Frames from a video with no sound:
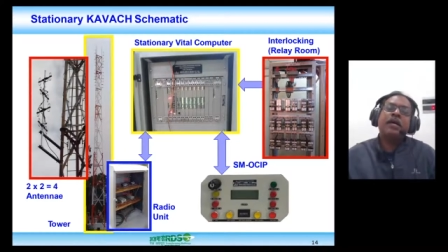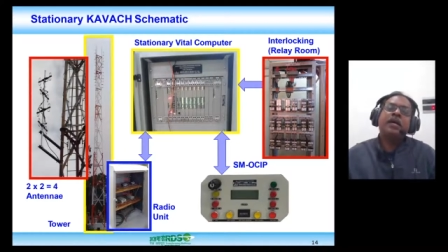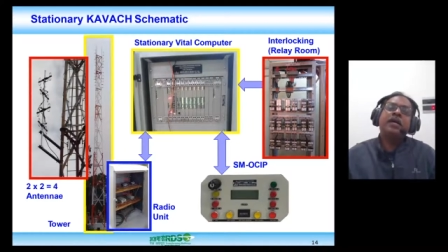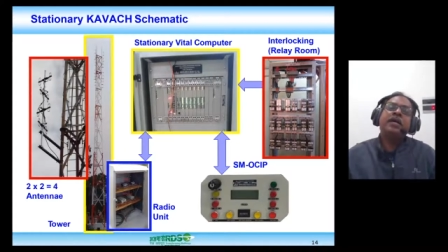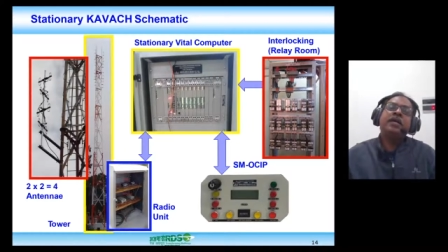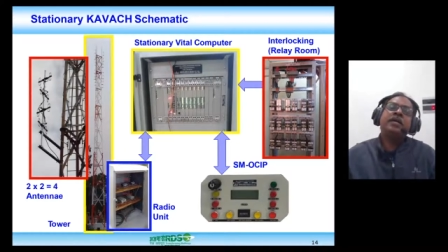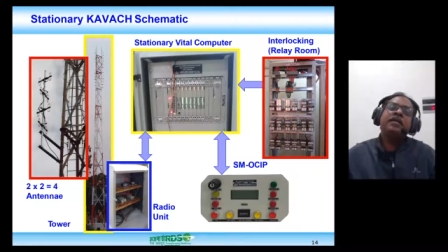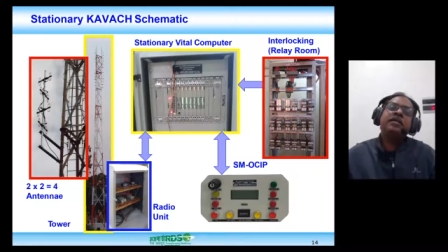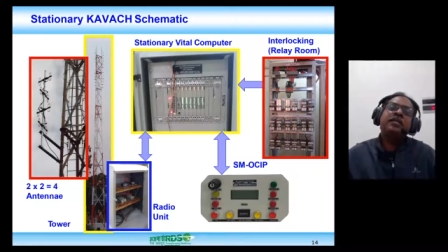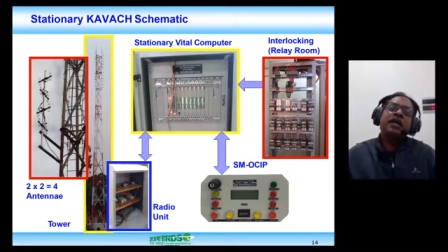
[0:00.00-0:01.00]

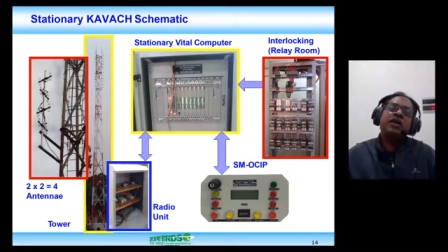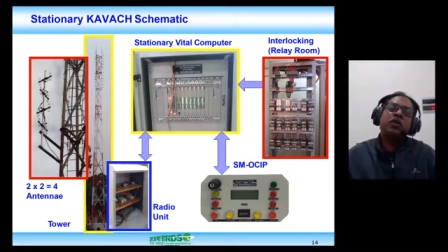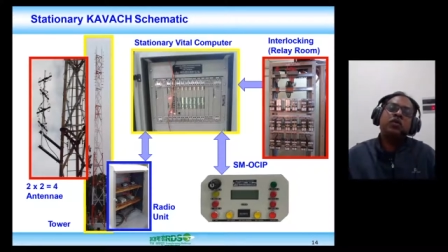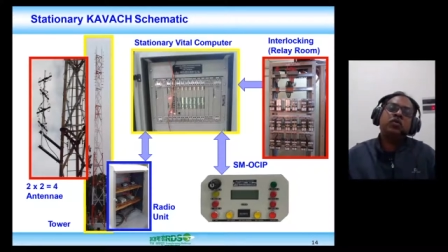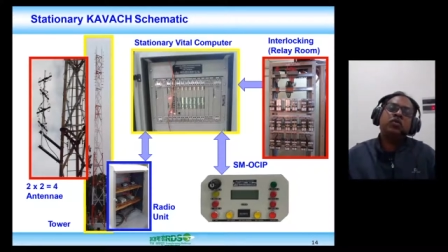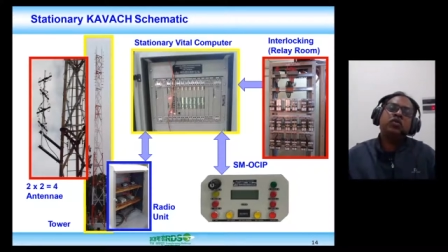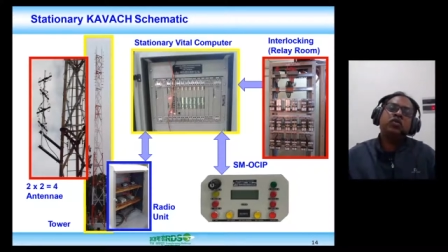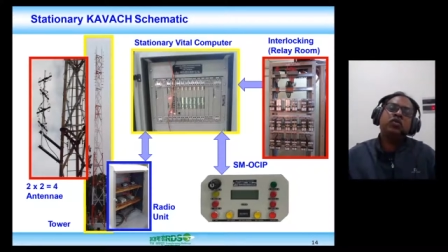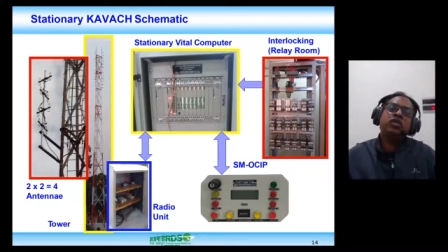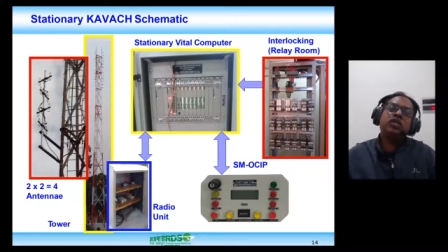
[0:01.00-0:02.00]
and
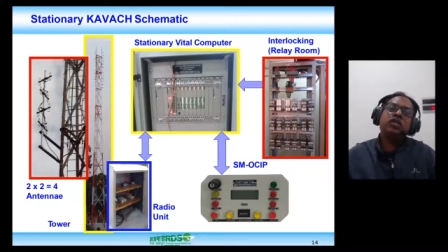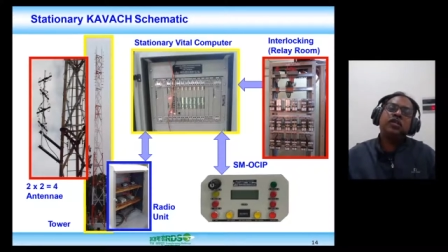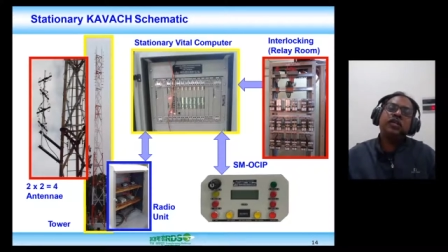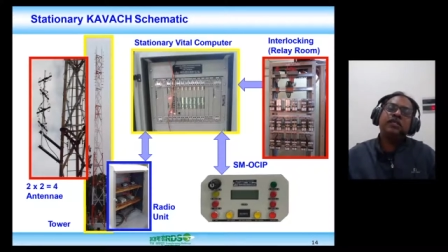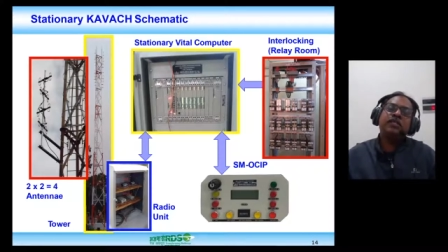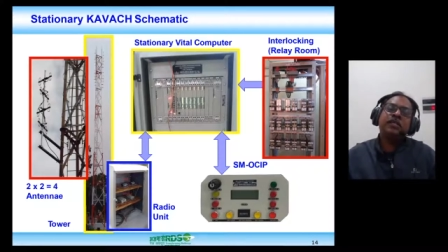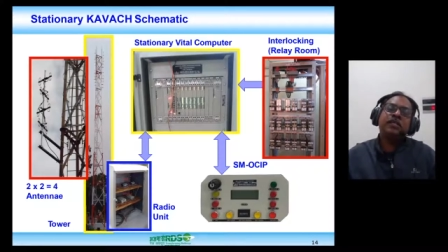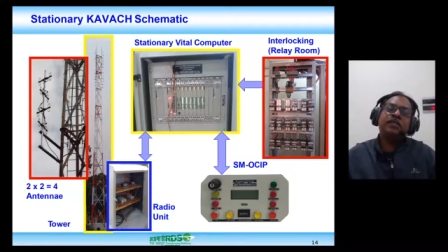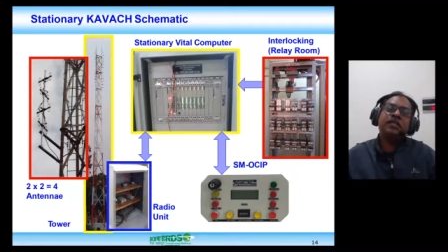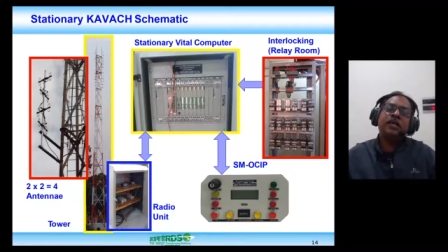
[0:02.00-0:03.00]
those uh, relay
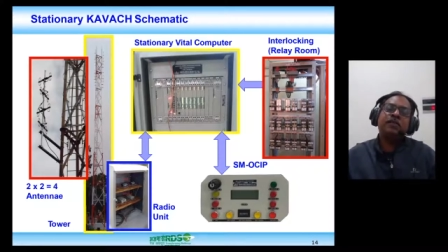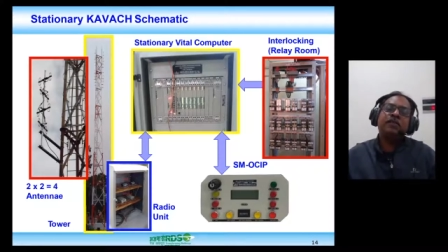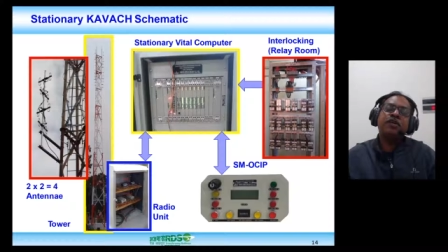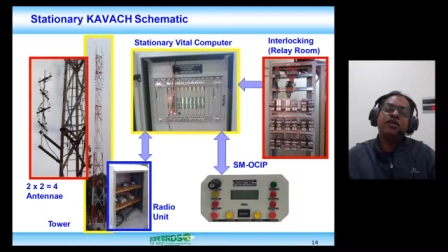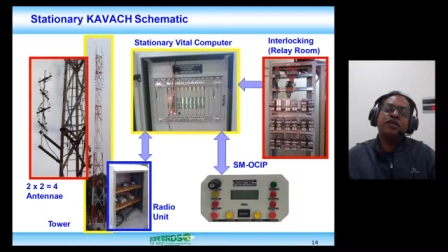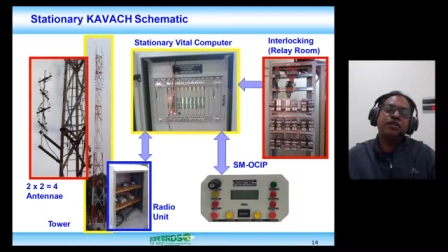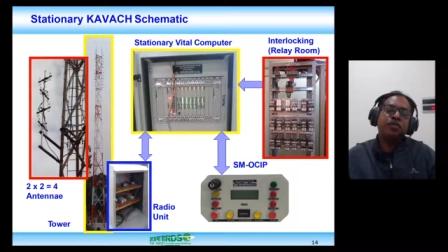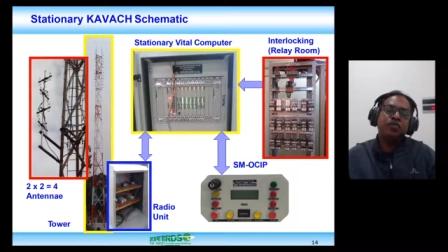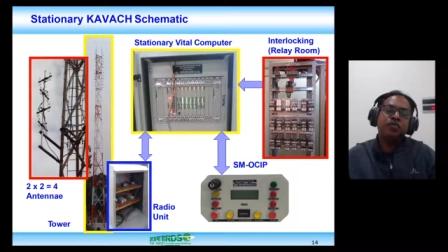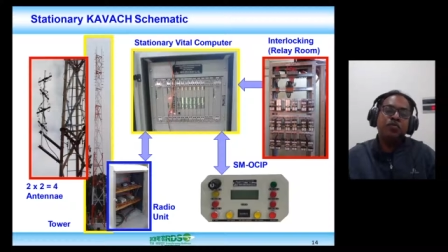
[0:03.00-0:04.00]
status are converted
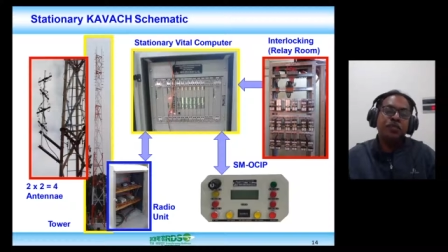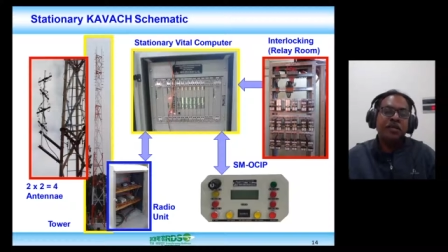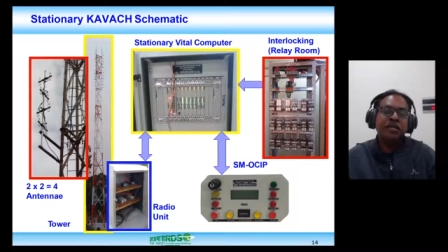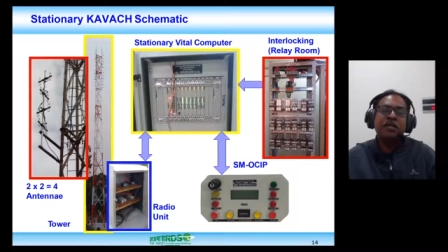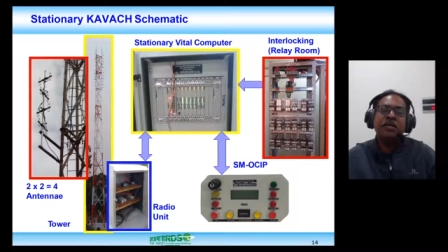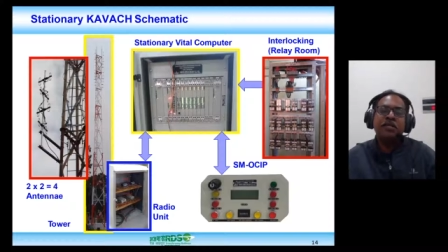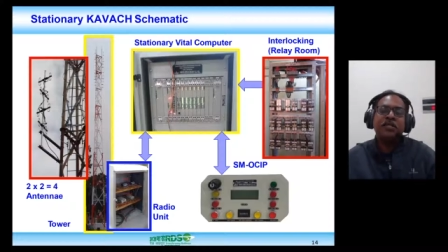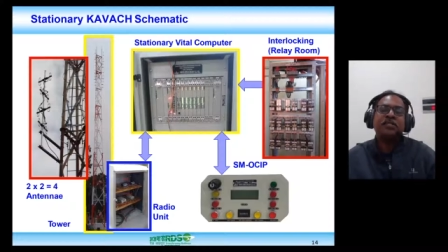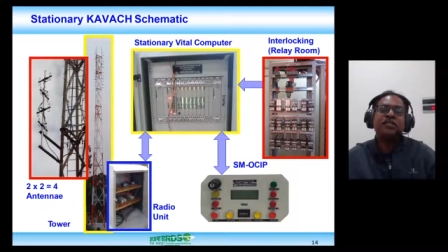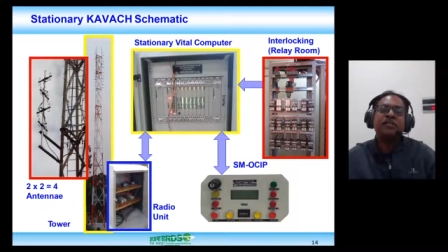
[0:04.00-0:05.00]
into movement
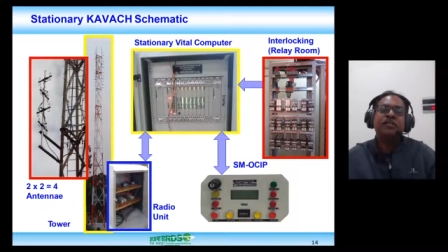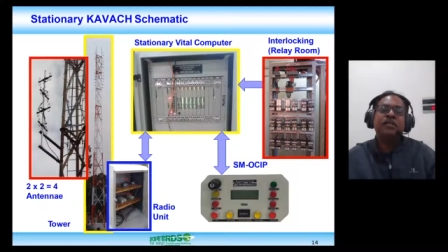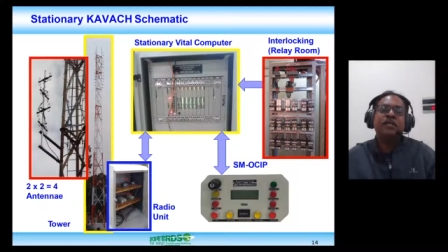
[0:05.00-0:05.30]
authorities